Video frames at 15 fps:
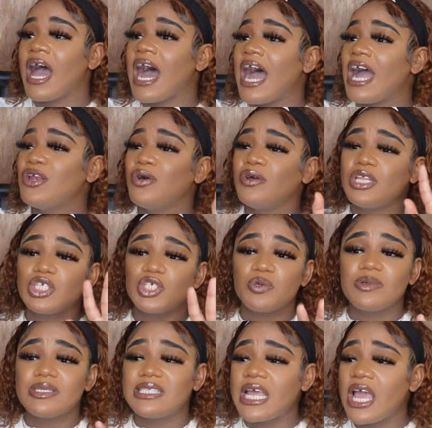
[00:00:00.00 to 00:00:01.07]
I know that you
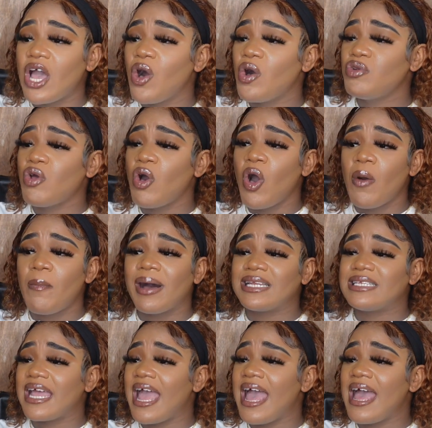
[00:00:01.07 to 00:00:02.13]
will say, oh no,
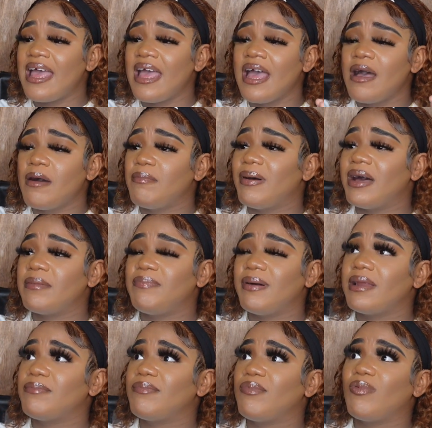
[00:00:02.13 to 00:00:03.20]
but
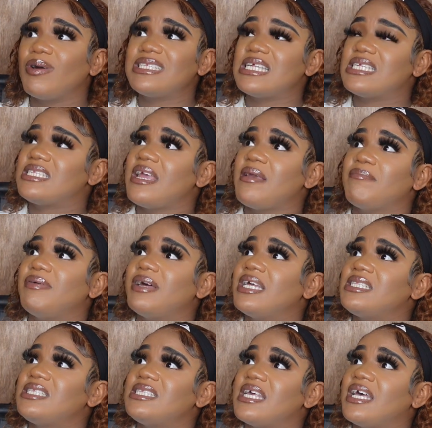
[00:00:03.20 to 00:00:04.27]
what's his name?
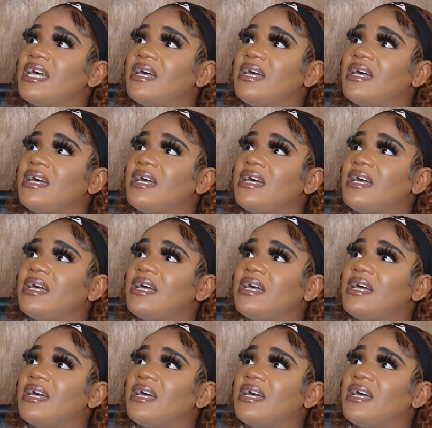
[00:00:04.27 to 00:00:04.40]
But